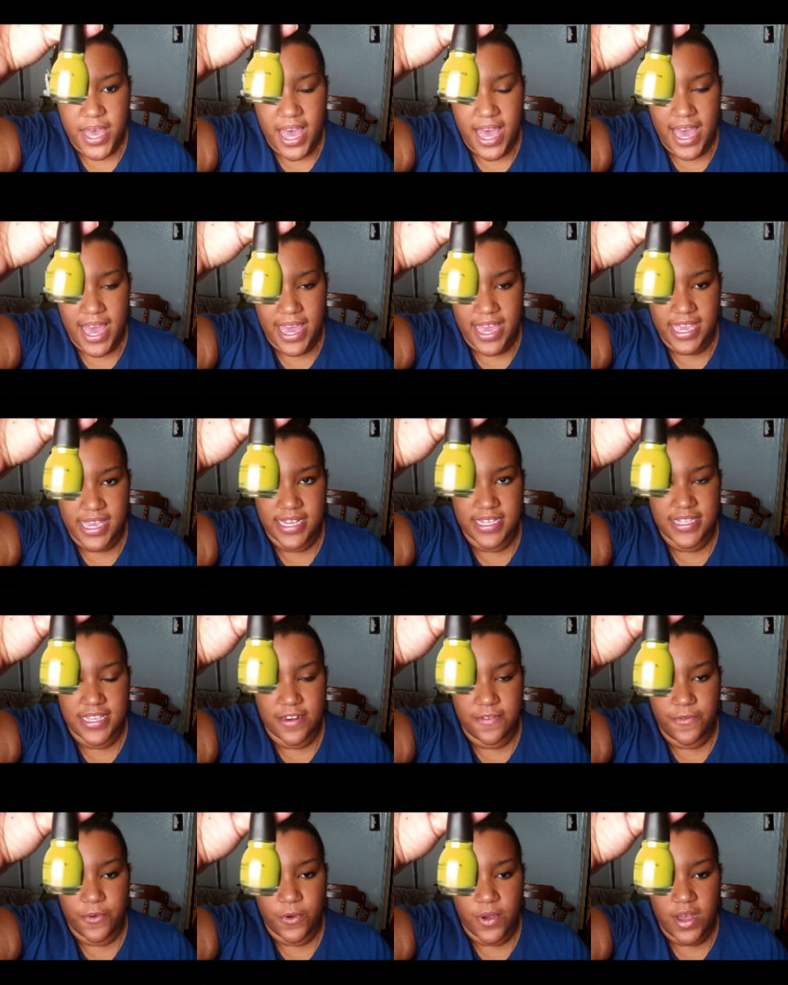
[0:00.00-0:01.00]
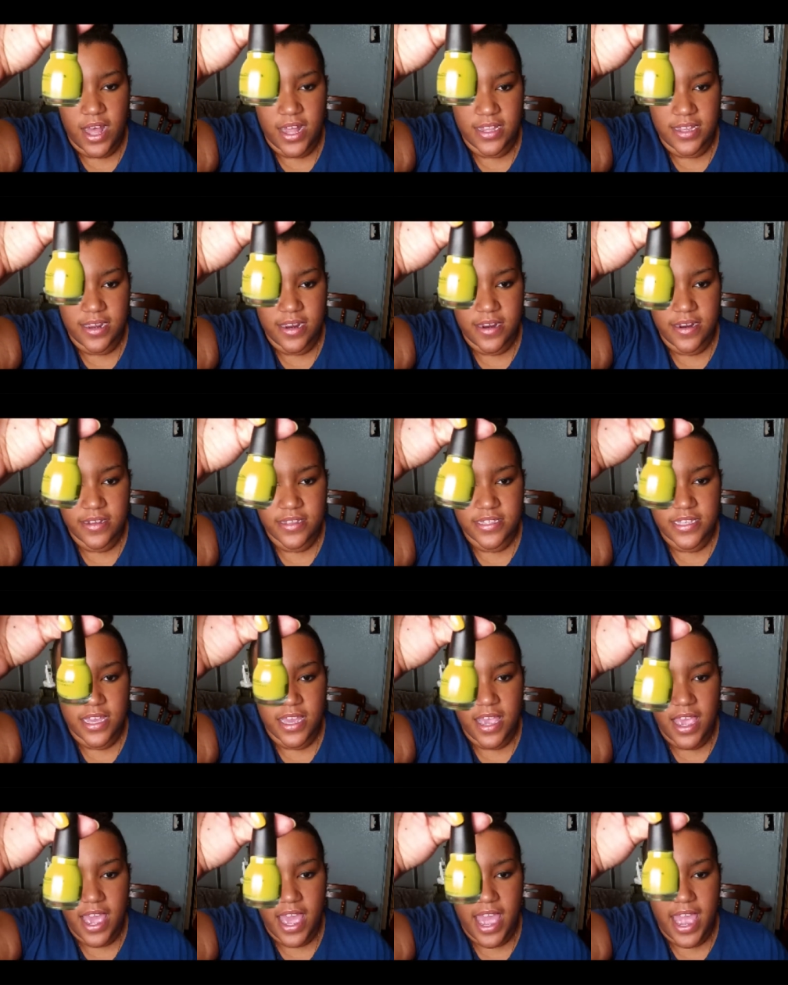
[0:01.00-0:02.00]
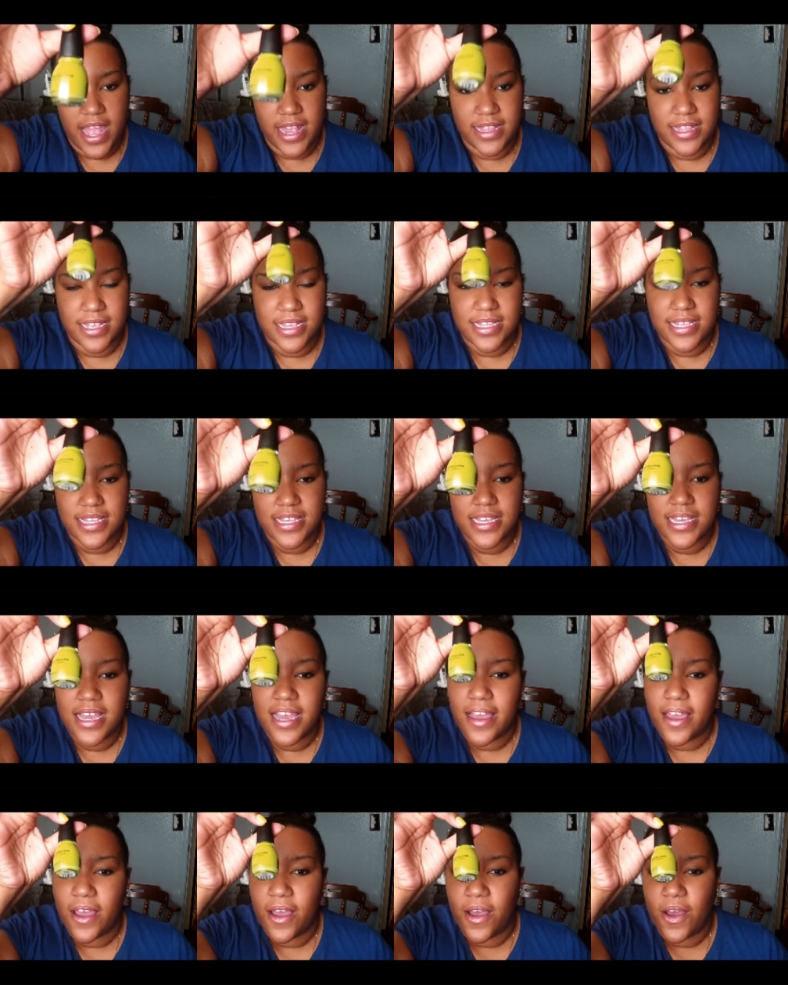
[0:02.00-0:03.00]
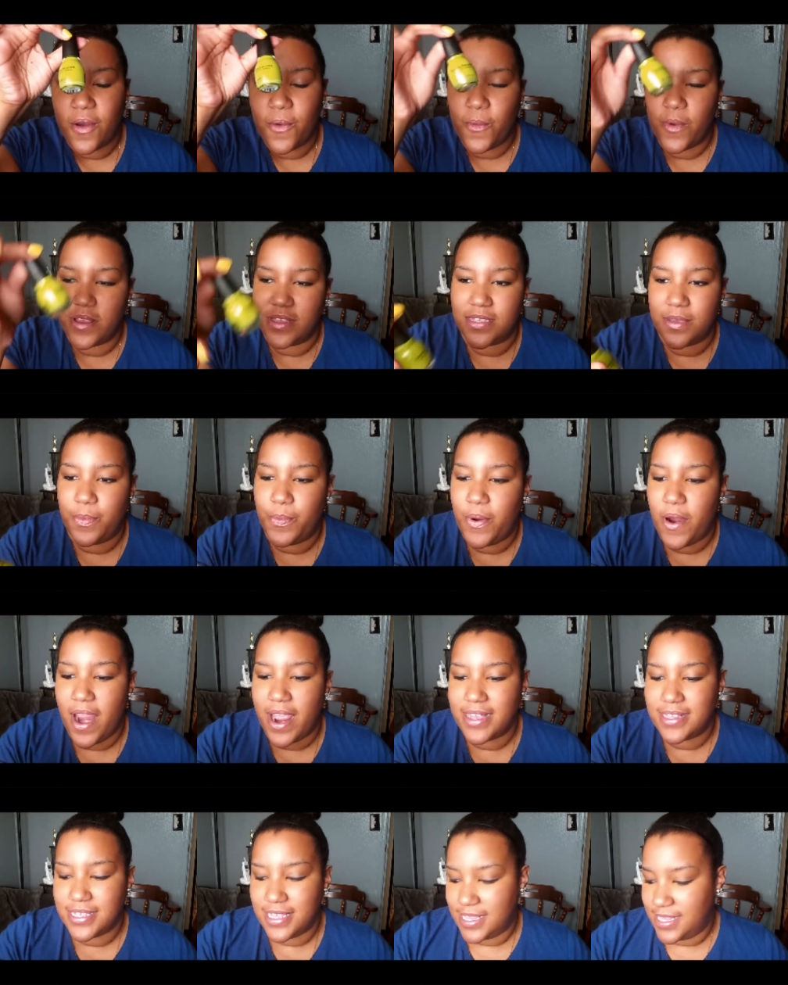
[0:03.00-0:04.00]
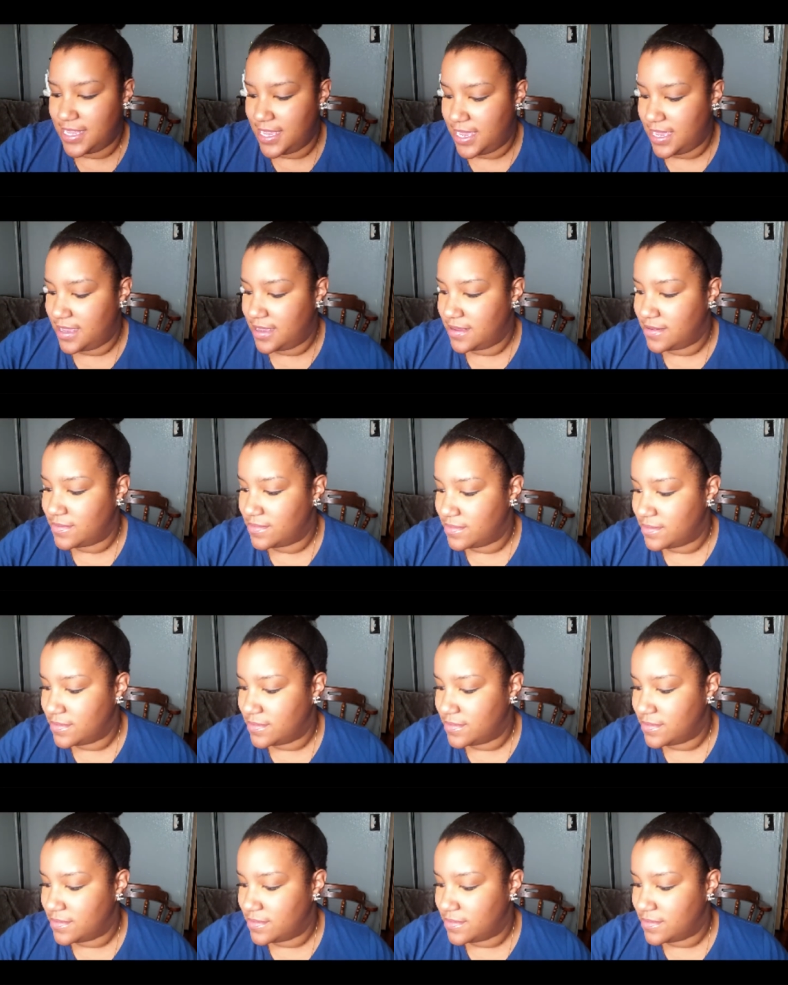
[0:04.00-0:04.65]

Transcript: by Sinful Colors. And this was surprisingly,